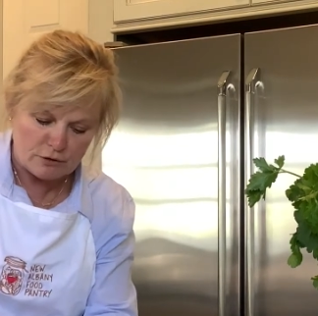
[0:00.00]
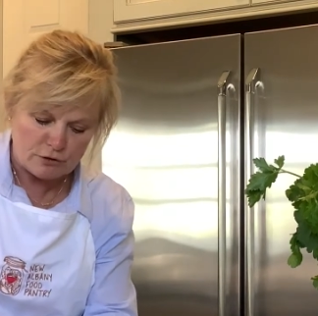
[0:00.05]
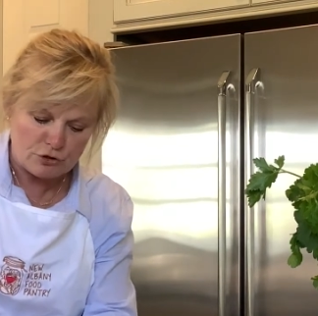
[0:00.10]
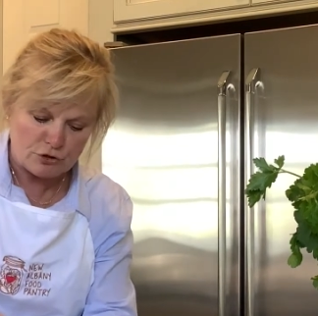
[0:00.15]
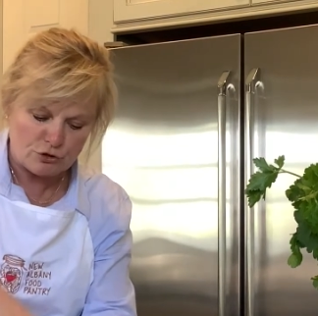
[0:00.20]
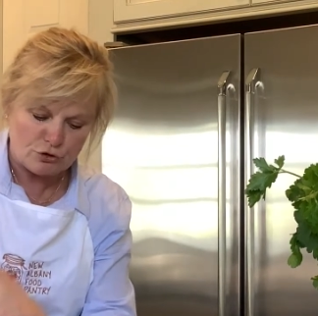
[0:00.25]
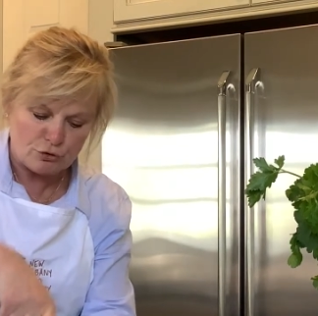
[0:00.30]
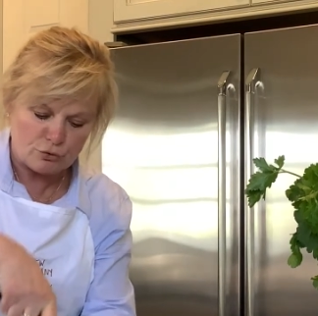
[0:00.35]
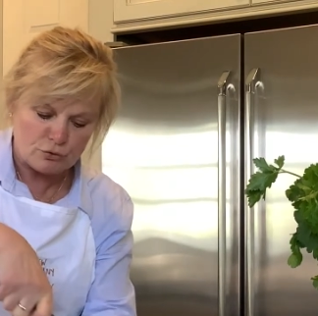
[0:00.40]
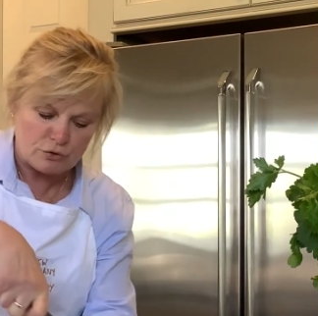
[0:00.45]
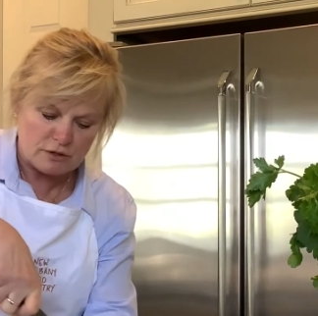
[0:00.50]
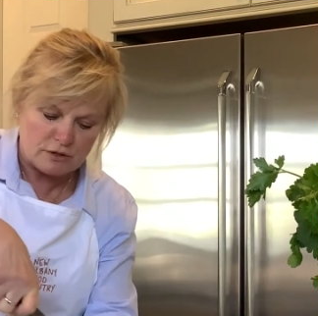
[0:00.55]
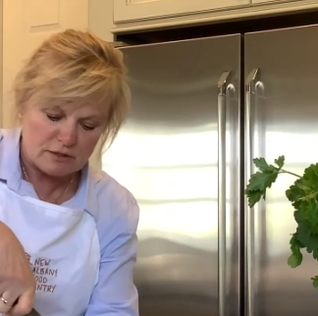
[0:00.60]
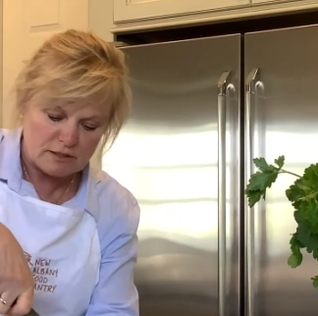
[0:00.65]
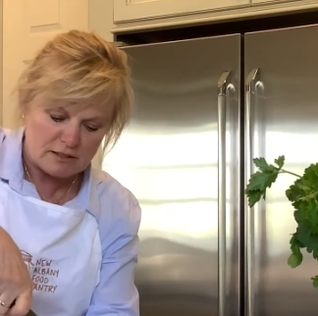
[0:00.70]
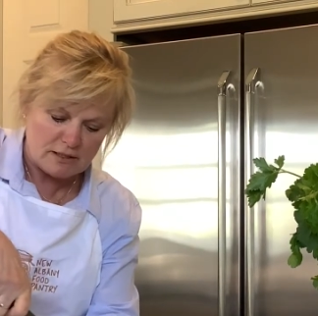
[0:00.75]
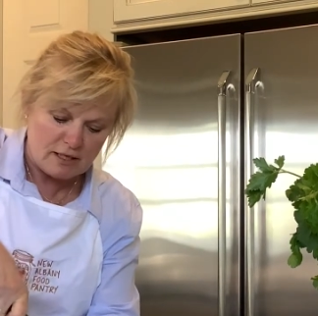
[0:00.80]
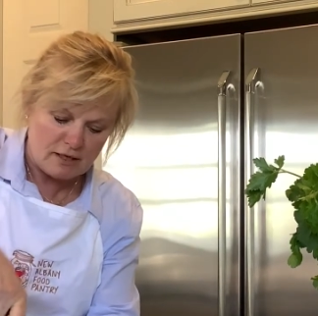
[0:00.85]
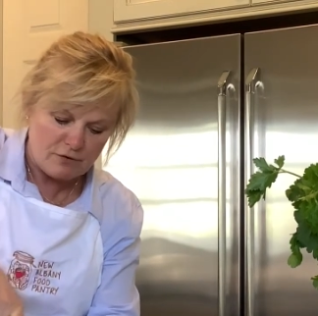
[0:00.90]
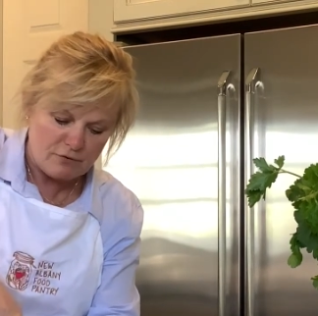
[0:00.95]
to use this
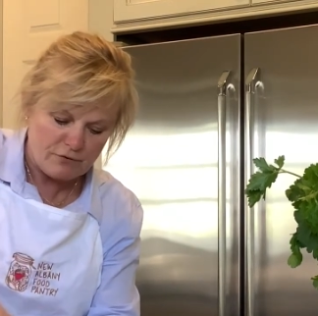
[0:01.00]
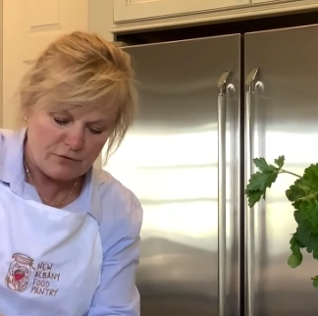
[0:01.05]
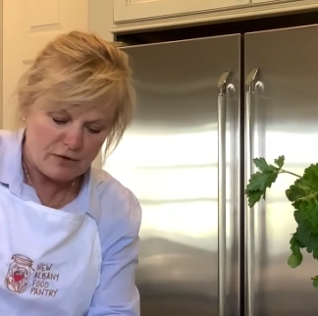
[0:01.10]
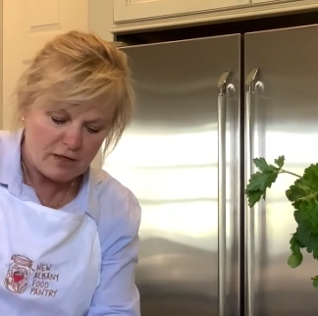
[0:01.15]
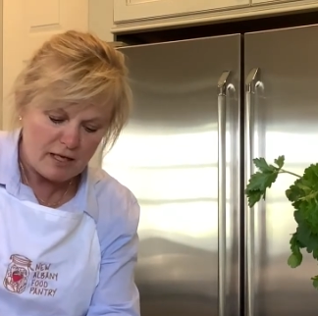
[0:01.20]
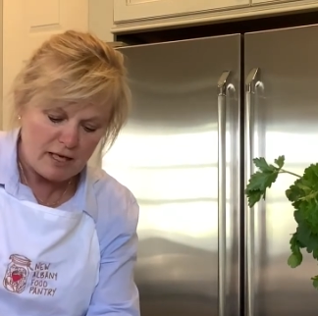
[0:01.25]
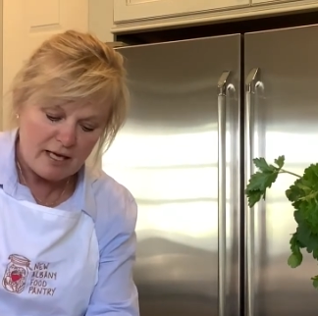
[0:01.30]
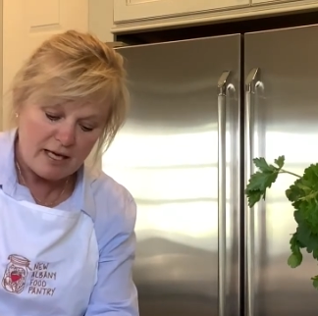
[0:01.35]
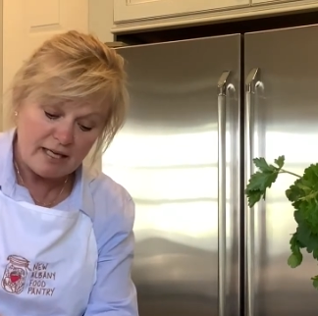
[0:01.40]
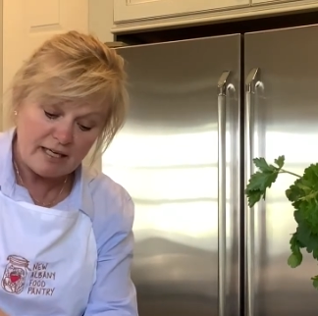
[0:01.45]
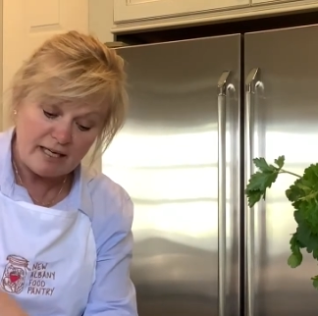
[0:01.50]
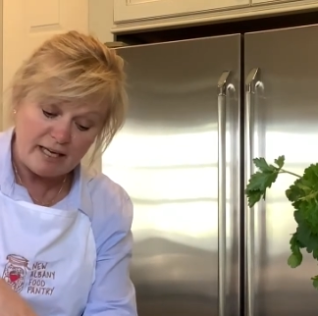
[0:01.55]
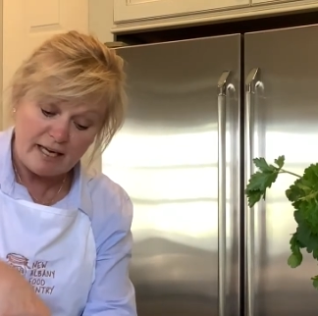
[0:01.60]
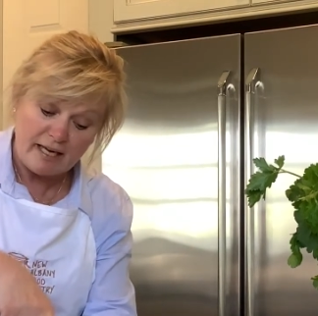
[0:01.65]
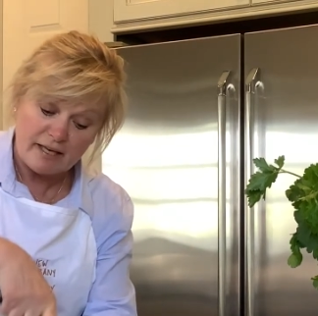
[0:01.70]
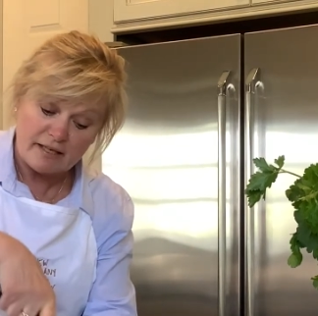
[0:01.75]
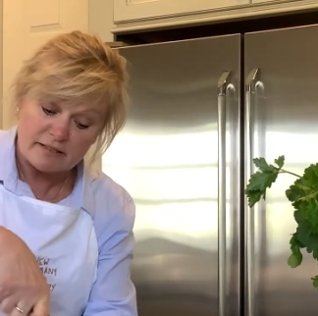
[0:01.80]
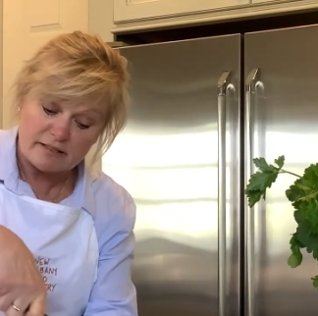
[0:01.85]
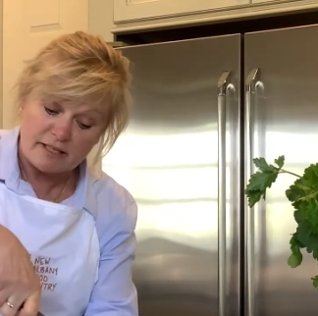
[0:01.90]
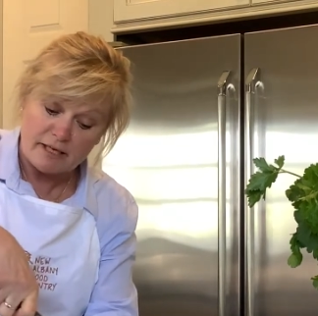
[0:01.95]
knife. And
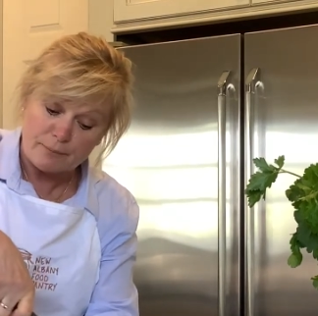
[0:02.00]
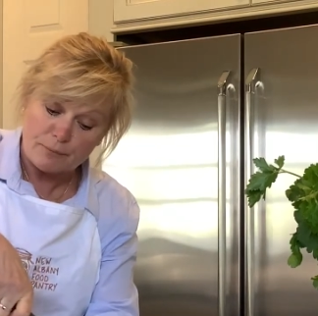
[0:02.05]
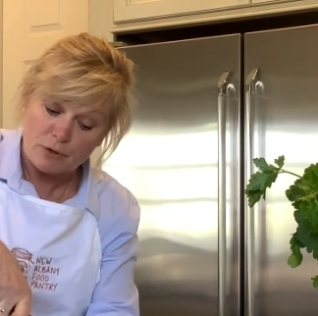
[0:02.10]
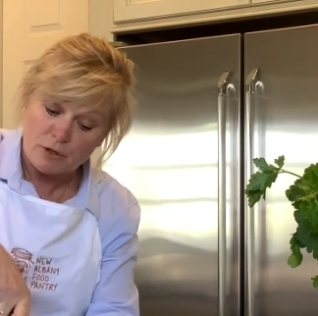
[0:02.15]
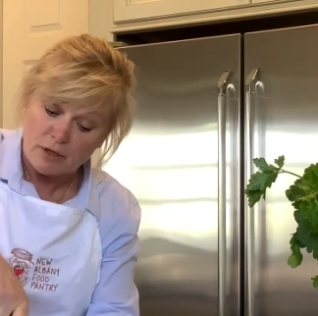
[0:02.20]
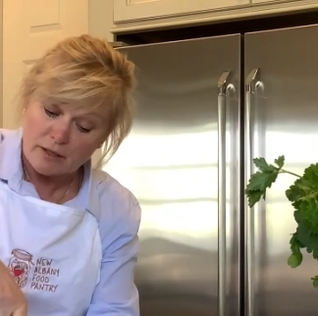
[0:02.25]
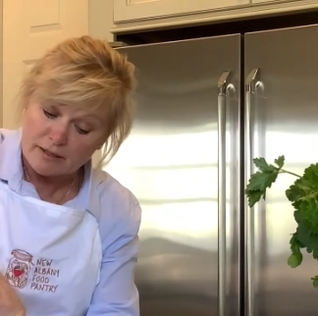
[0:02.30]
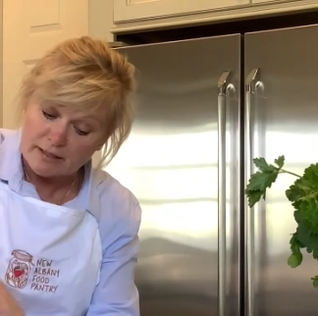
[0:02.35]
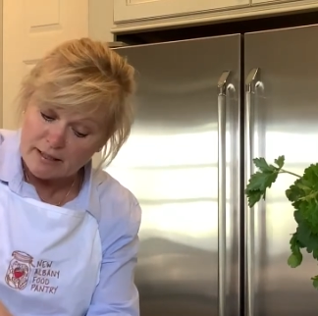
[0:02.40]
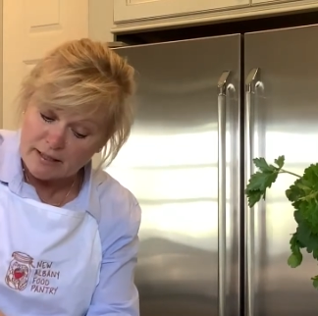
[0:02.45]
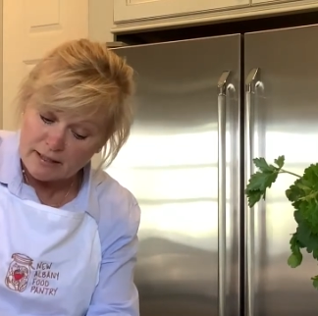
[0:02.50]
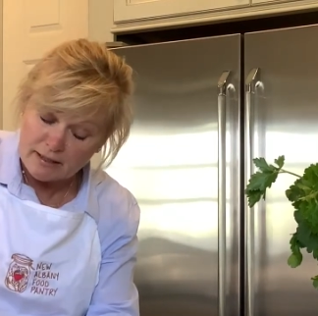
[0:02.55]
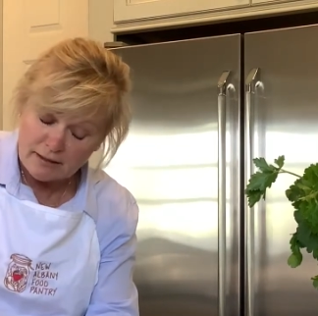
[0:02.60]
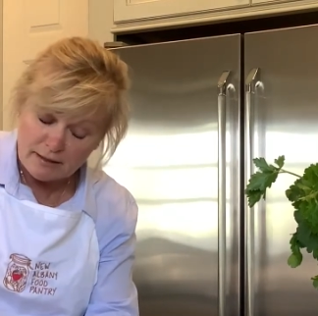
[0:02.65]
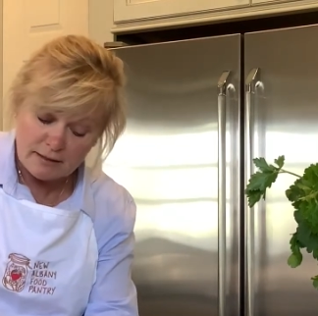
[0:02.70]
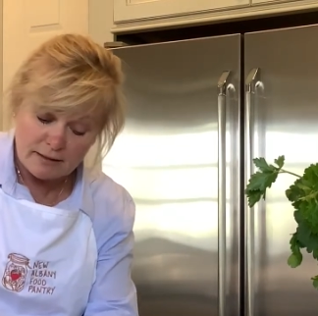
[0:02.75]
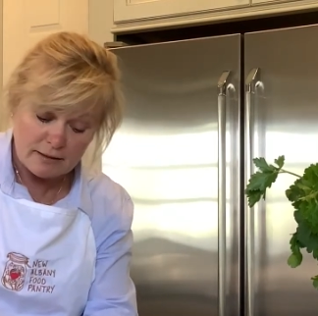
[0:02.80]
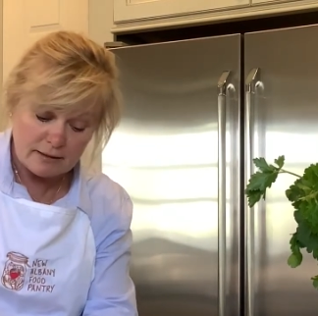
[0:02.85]
as I'm cutting,